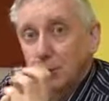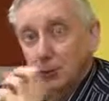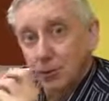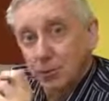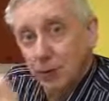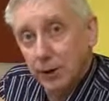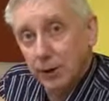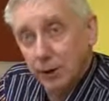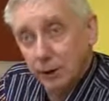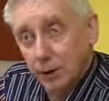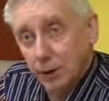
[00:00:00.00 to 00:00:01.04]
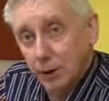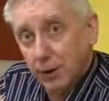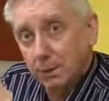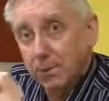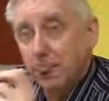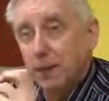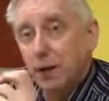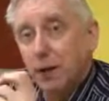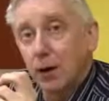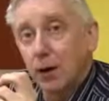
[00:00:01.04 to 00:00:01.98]
the criteria
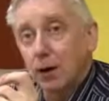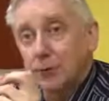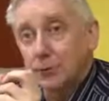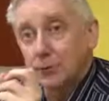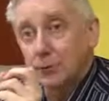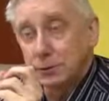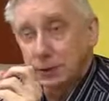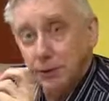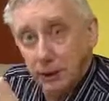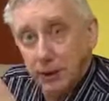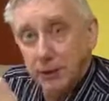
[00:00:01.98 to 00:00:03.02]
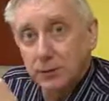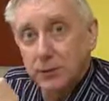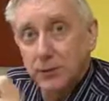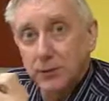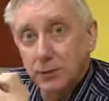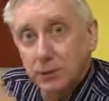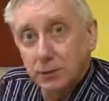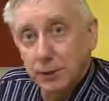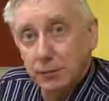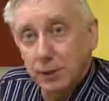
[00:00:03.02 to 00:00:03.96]
are designed and
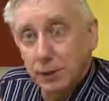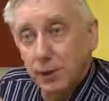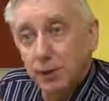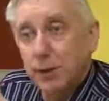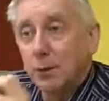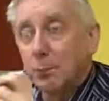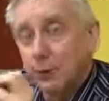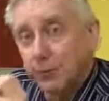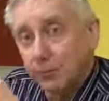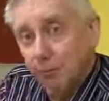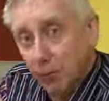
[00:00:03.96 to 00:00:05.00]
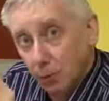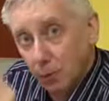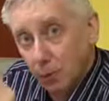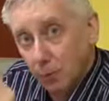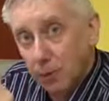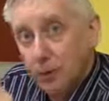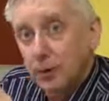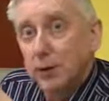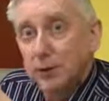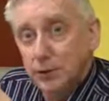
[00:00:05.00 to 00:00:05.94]
agreed upon before
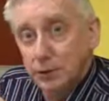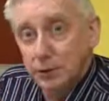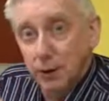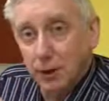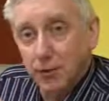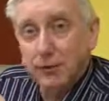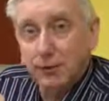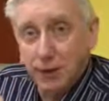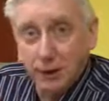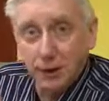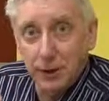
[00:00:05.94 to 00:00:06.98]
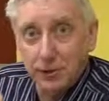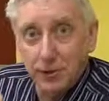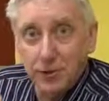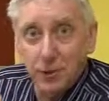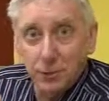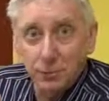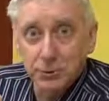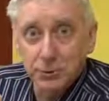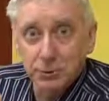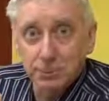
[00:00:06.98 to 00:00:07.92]
you start generating
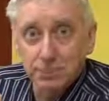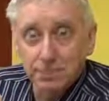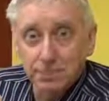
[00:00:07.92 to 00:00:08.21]
options.